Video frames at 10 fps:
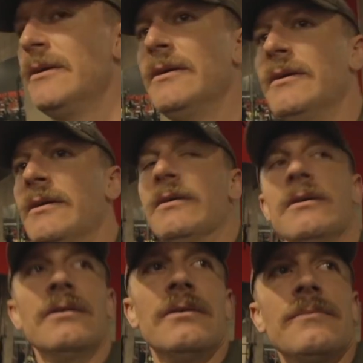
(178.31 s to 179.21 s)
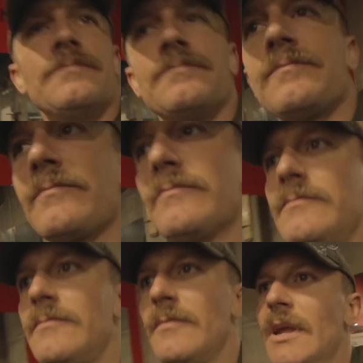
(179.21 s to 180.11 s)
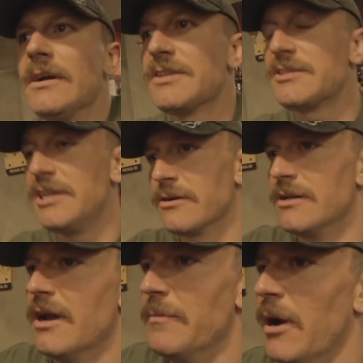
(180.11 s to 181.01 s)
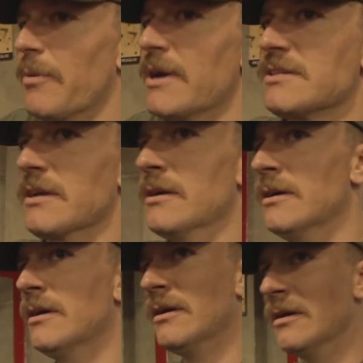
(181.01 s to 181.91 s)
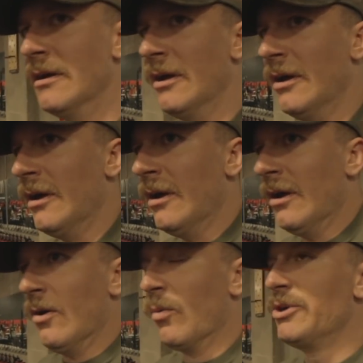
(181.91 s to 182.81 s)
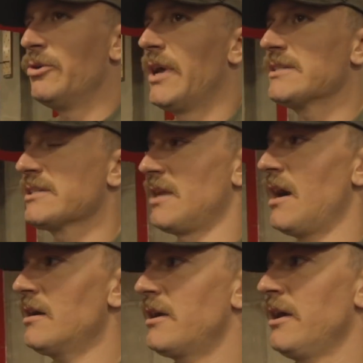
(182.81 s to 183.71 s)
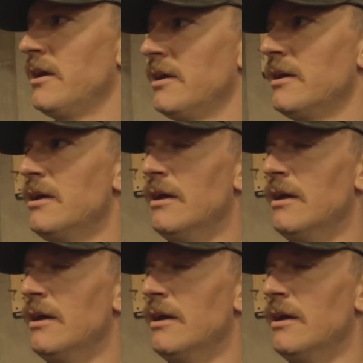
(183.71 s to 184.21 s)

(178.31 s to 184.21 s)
play though, because there's grease on those. Here's the secret to dumbbell pressing. Yeah. When you get stuck, yep.